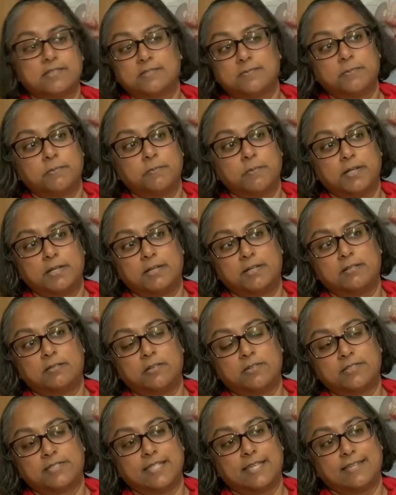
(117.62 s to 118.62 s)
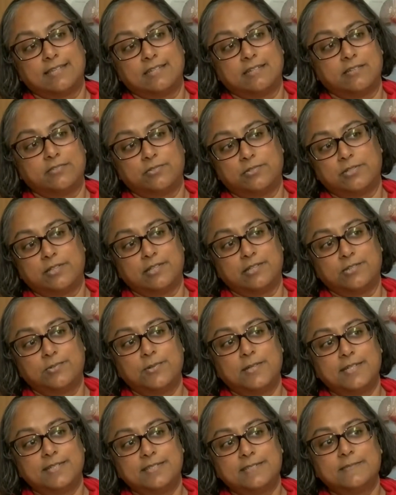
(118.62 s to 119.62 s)
from what it looks like in other
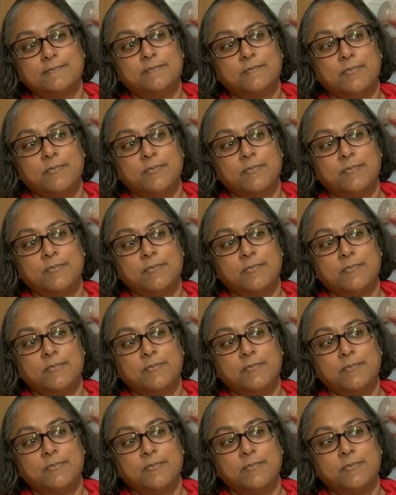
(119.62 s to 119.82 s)
countries.